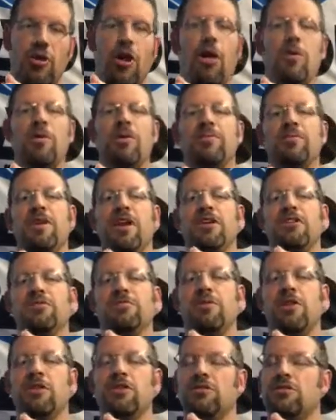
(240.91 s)
Well, I'm going to be out
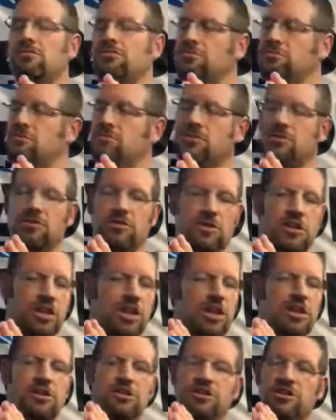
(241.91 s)
tomorrow.
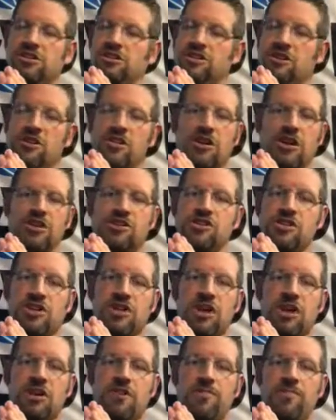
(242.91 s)
It'll deteriorate your
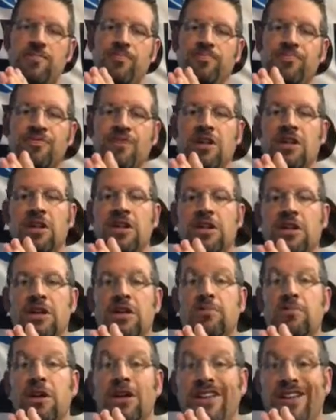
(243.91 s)
gear.
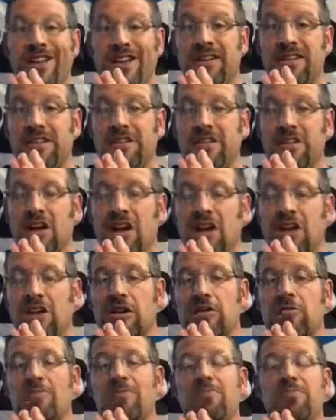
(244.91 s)
It might take a little
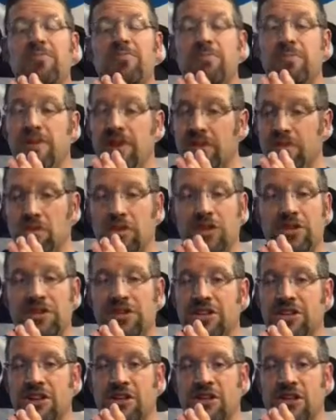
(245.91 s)
longer, but it will
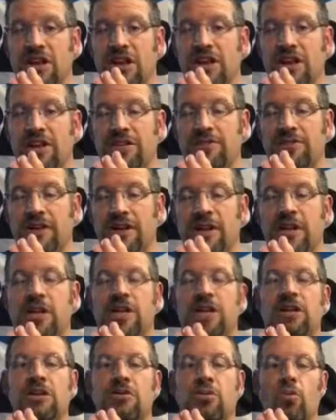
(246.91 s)
deteriorate it.
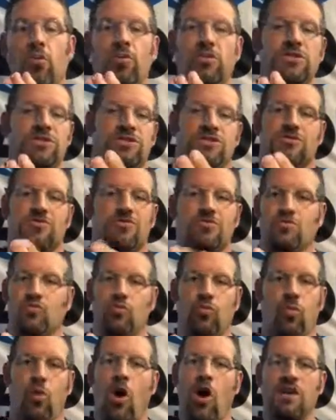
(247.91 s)
Just
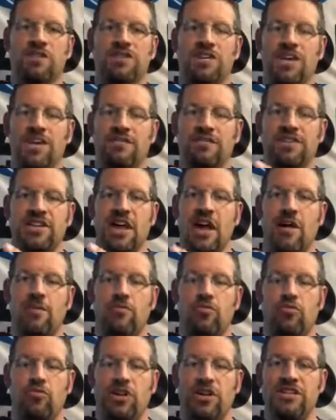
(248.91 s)
wash it every
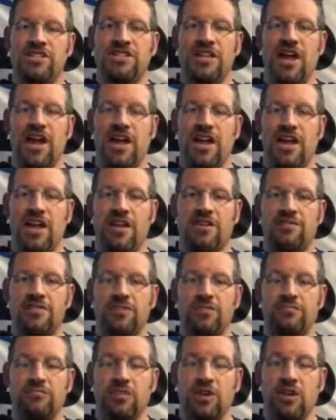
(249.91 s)
time. Rinse the heck out of
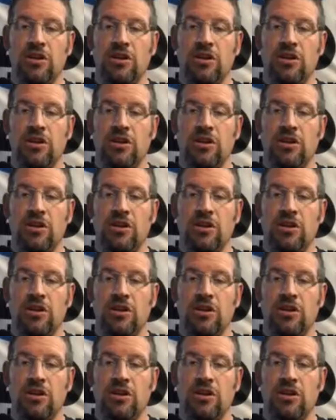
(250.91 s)
it.